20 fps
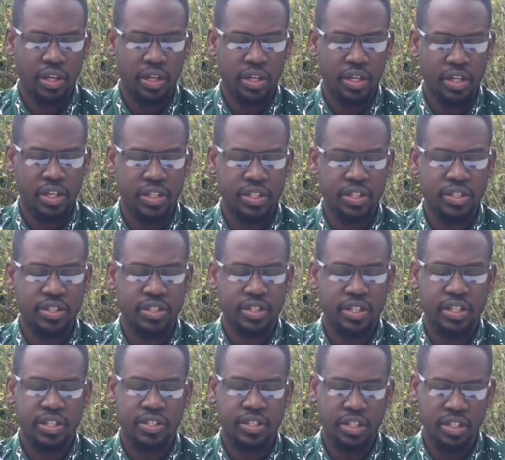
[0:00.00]
It is
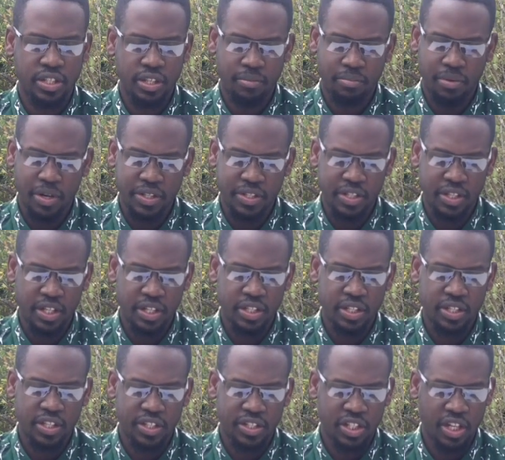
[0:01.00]
the sitting president,
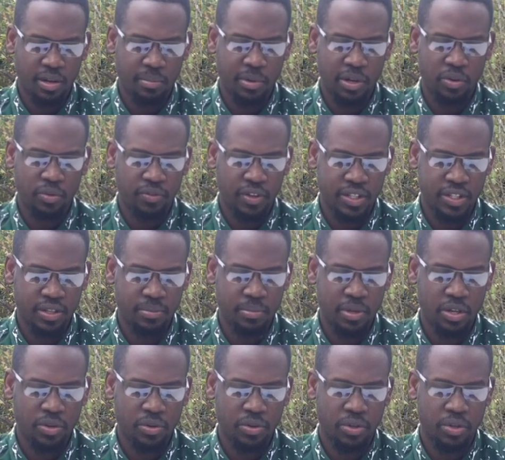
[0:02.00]
the chairman of
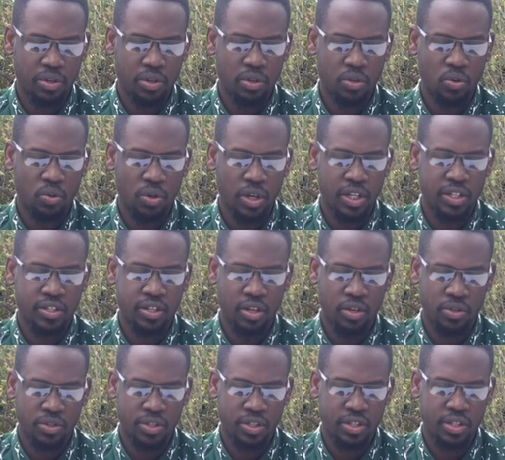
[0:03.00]
Azimio, who has
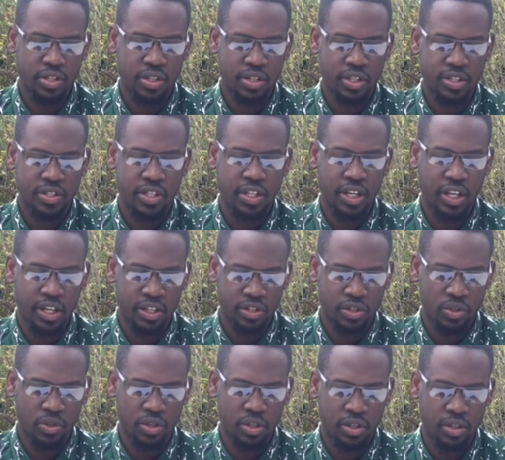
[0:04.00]
lost this election.